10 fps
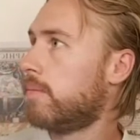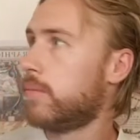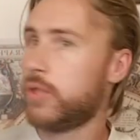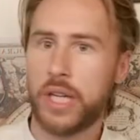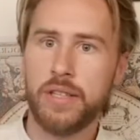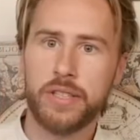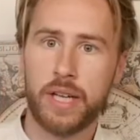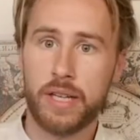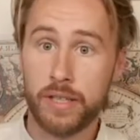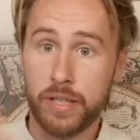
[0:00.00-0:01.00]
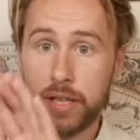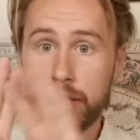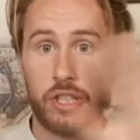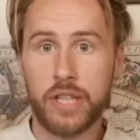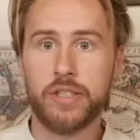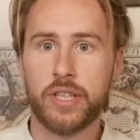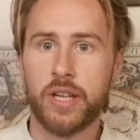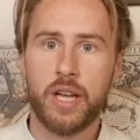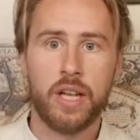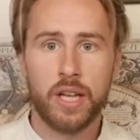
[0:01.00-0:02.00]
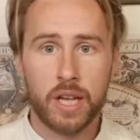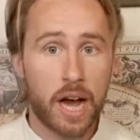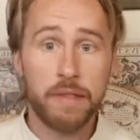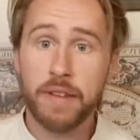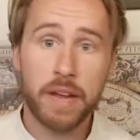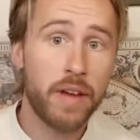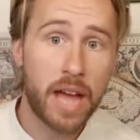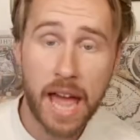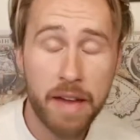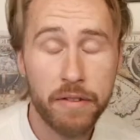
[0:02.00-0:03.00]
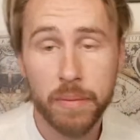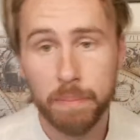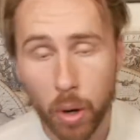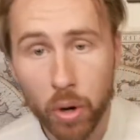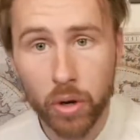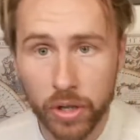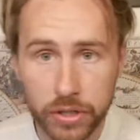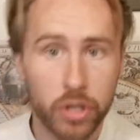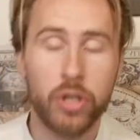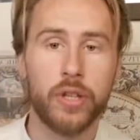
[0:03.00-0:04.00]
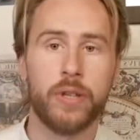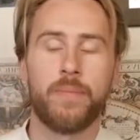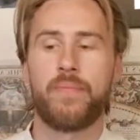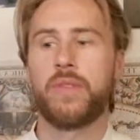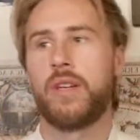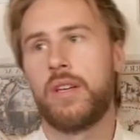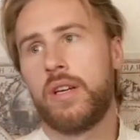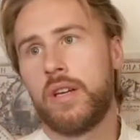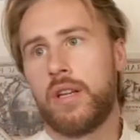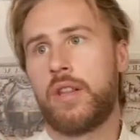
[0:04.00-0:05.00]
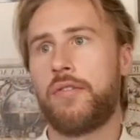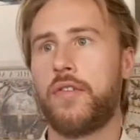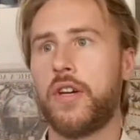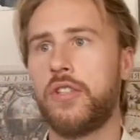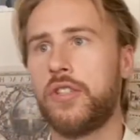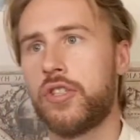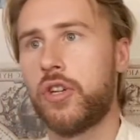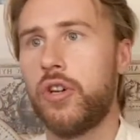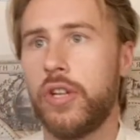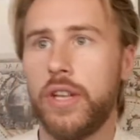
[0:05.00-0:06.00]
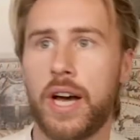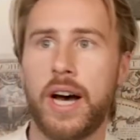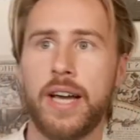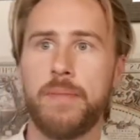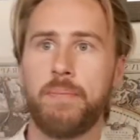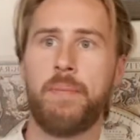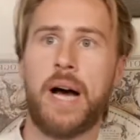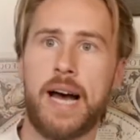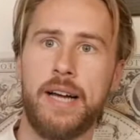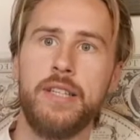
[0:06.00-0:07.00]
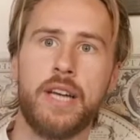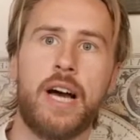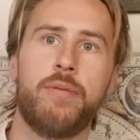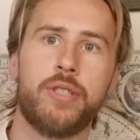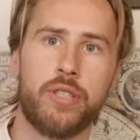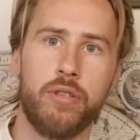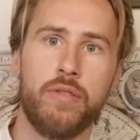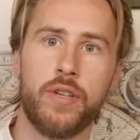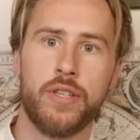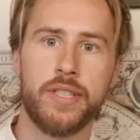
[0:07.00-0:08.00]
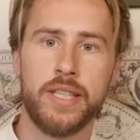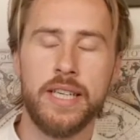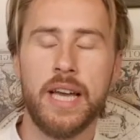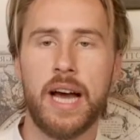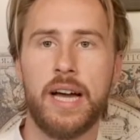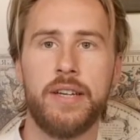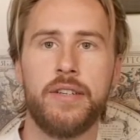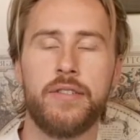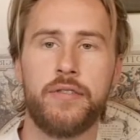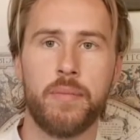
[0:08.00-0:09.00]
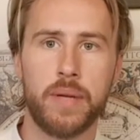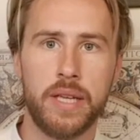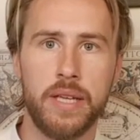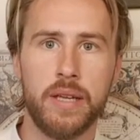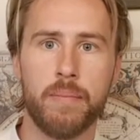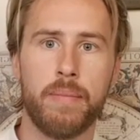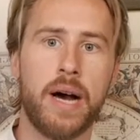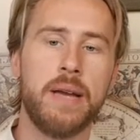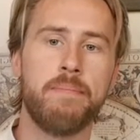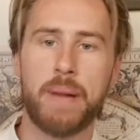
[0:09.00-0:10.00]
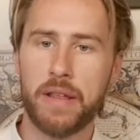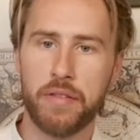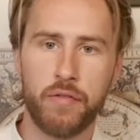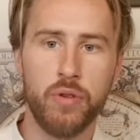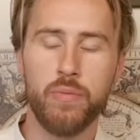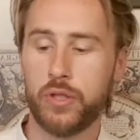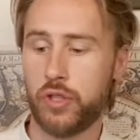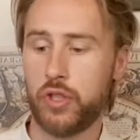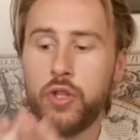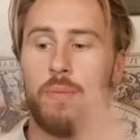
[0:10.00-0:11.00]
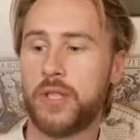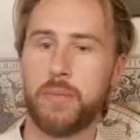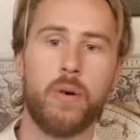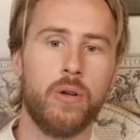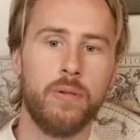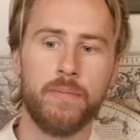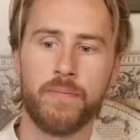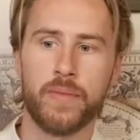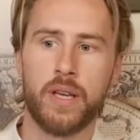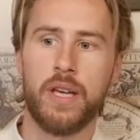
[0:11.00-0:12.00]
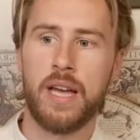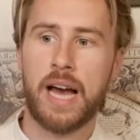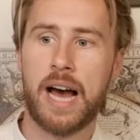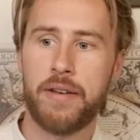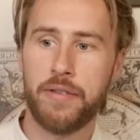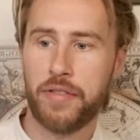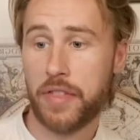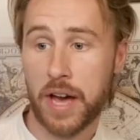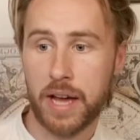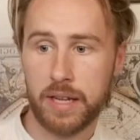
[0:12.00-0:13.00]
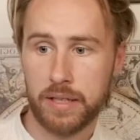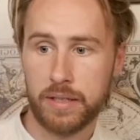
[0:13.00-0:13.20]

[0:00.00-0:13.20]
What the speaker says: shelter. I've never ever bought a sauna. The first sauna that I was at university, and for me, my bathroom was super small, and that